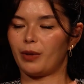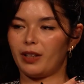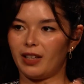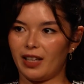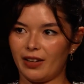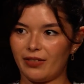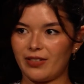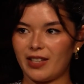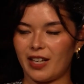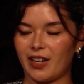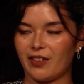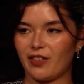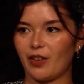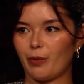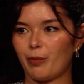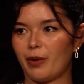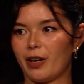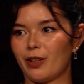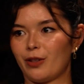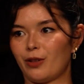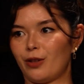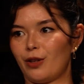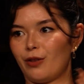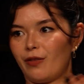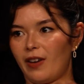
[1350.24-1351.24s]
the left side of the
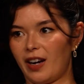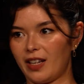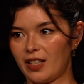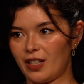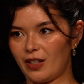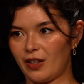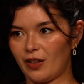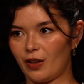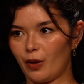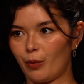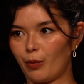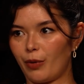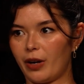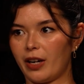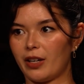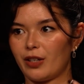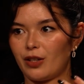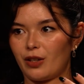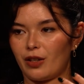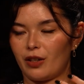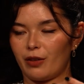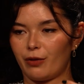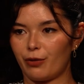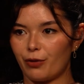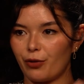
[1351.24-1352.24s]
brain to the right side of the brain
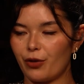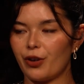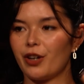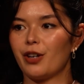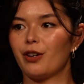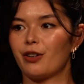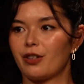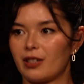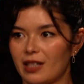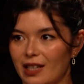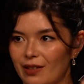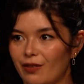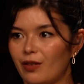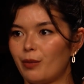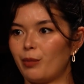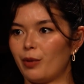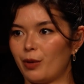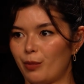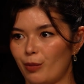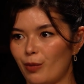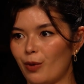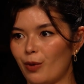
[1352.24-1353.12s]
instead of free yourself a bit